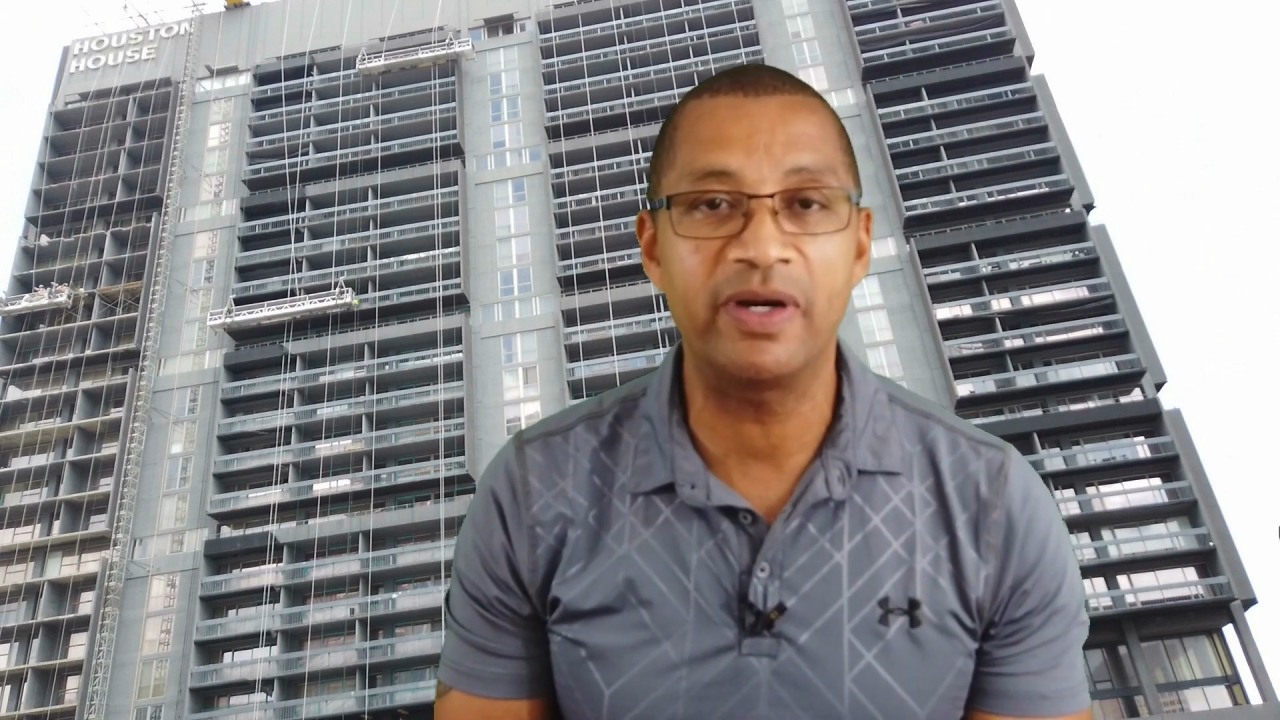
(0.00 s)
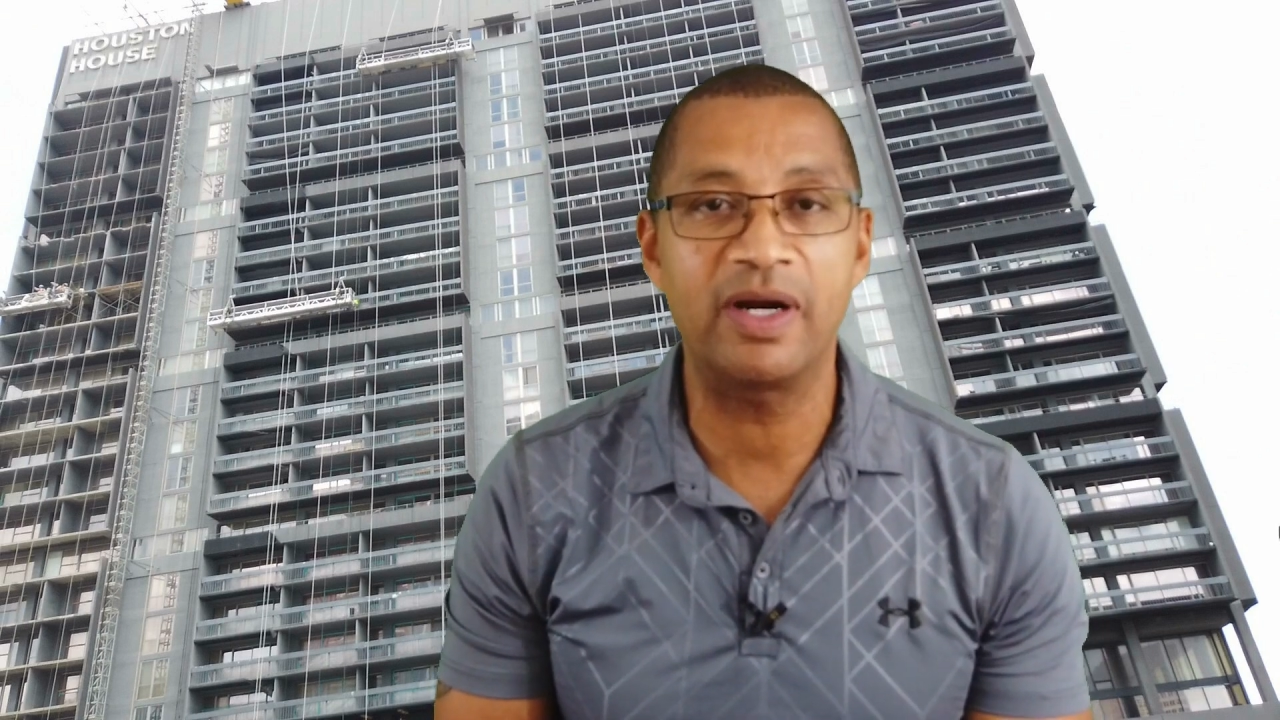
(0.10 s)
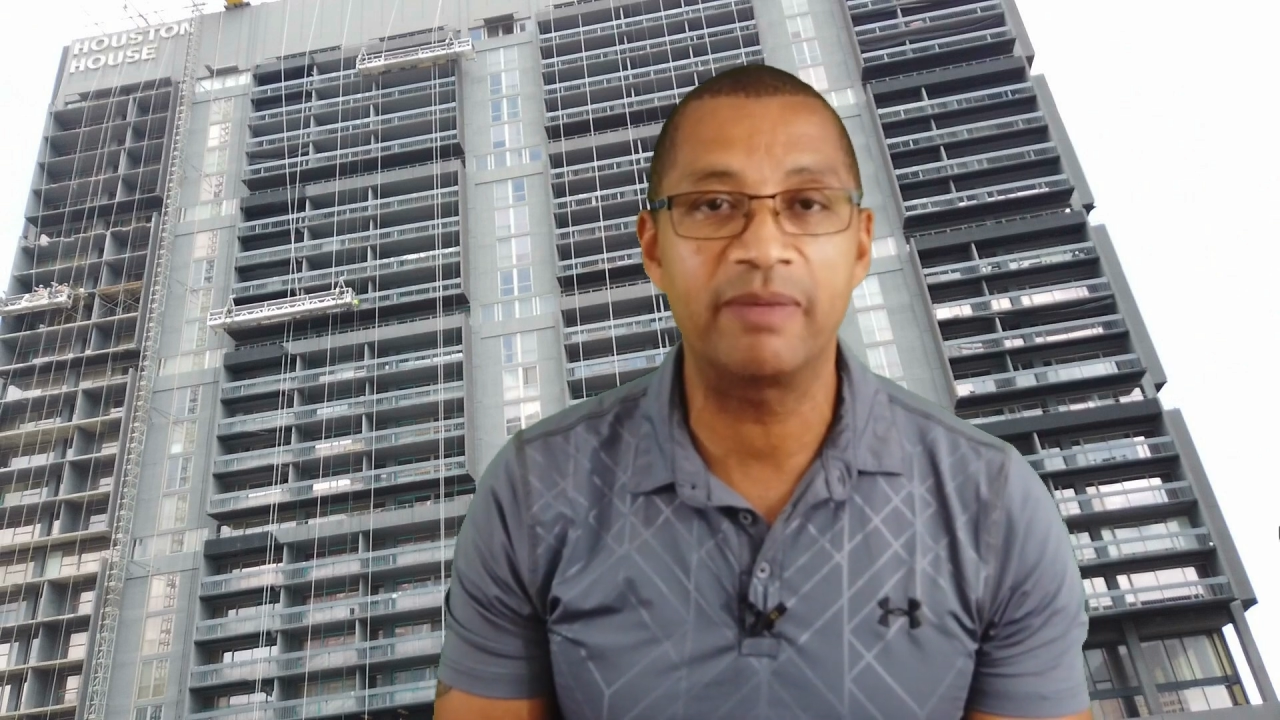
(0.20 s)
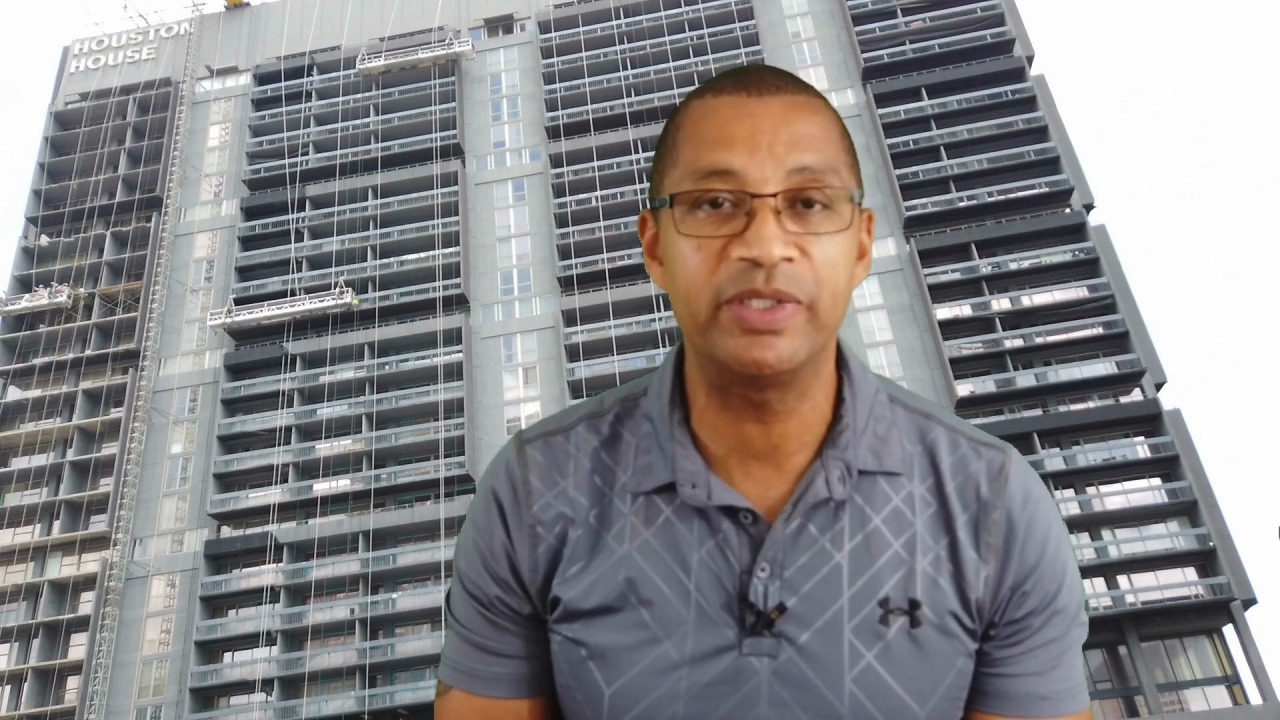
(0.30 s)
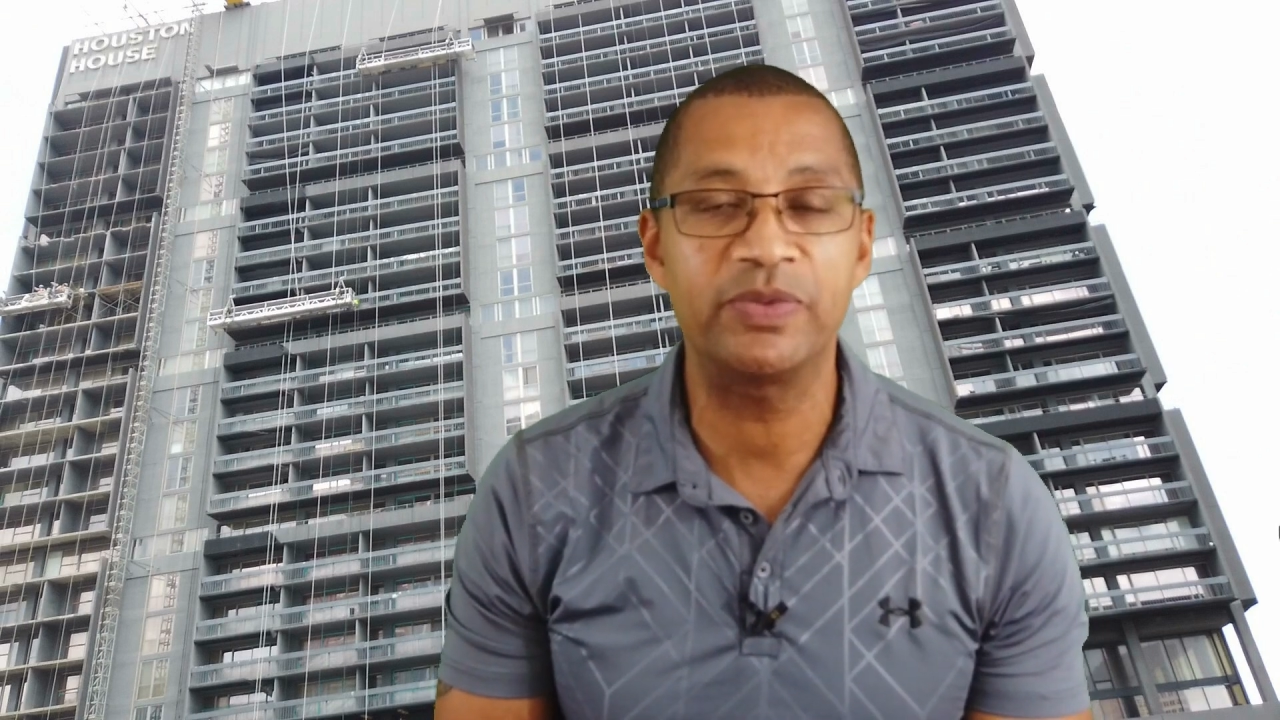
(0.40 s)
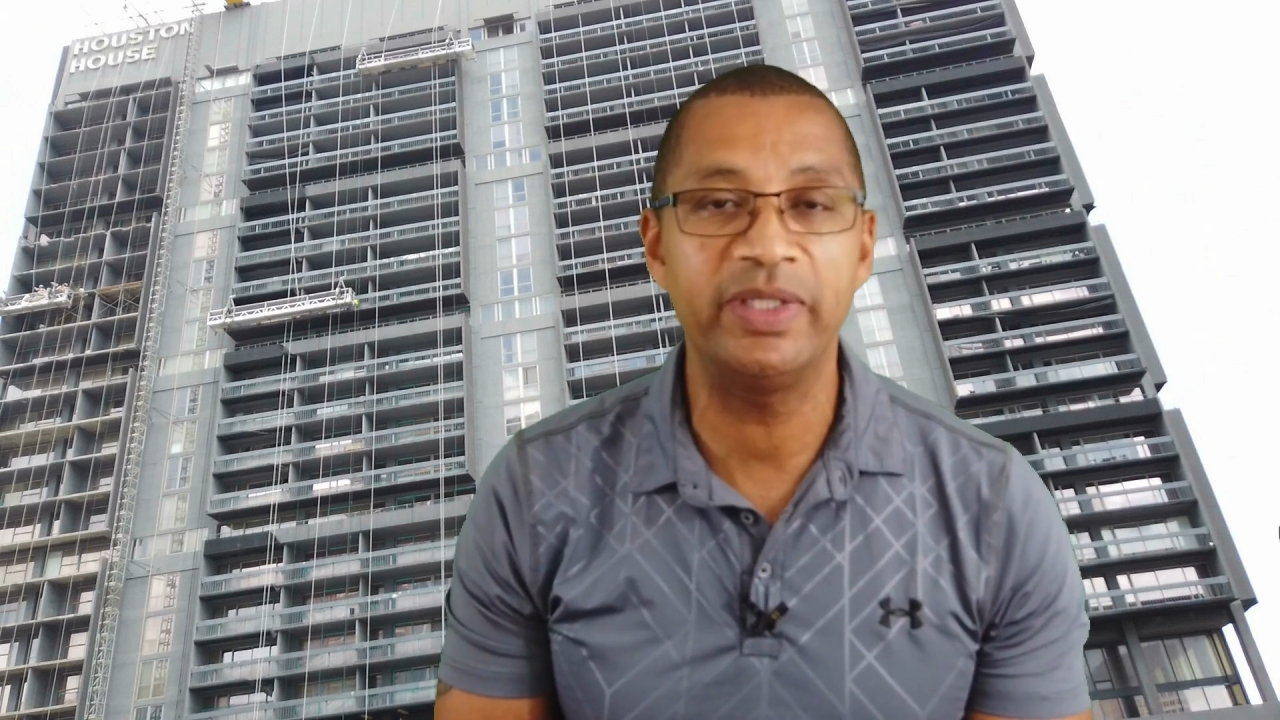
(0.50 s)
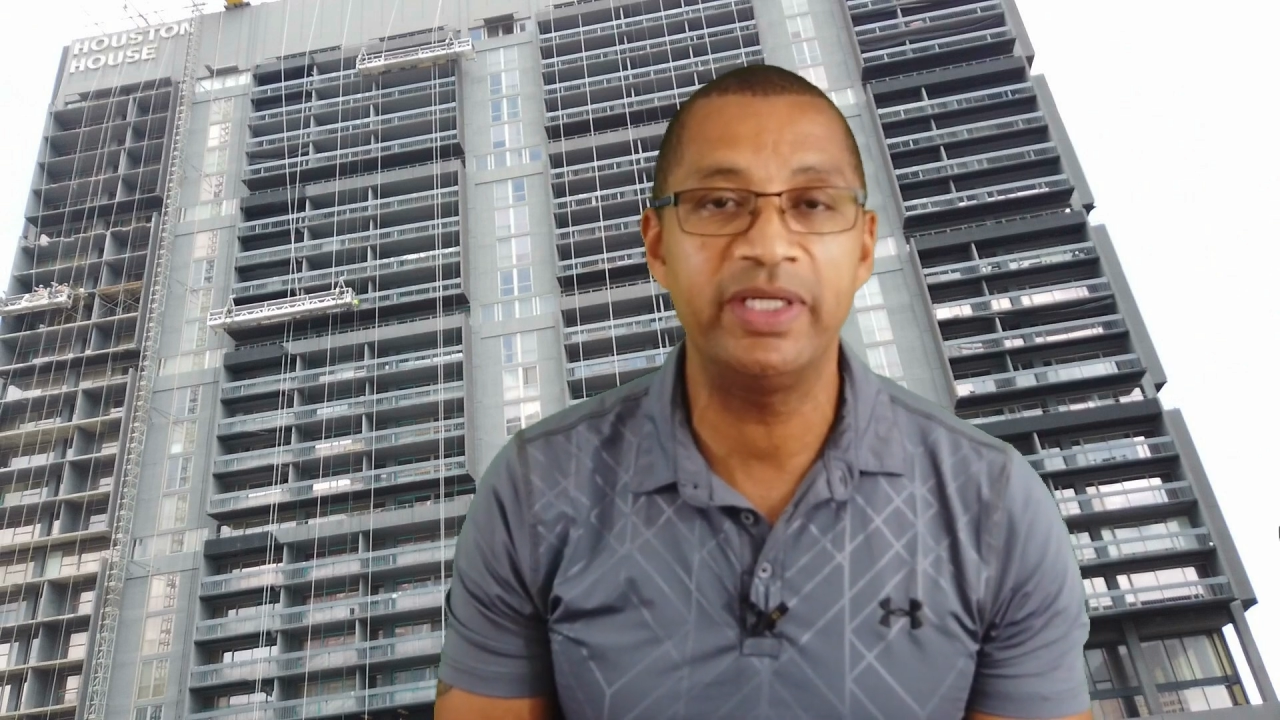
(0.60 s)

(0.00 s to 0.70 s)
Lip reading: are between